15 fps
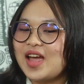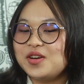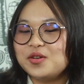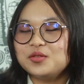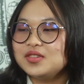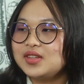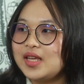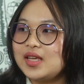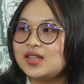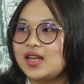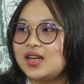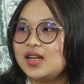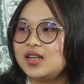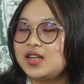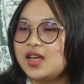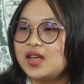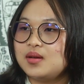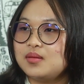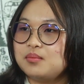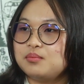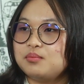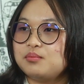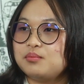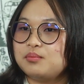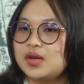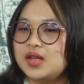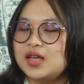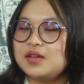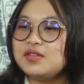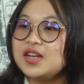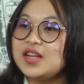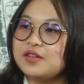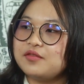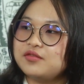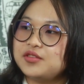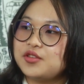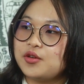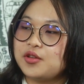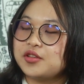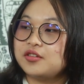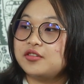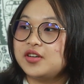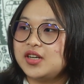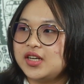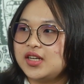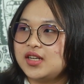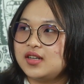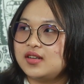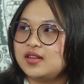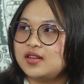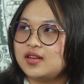I don't think that it can. Even if North Korea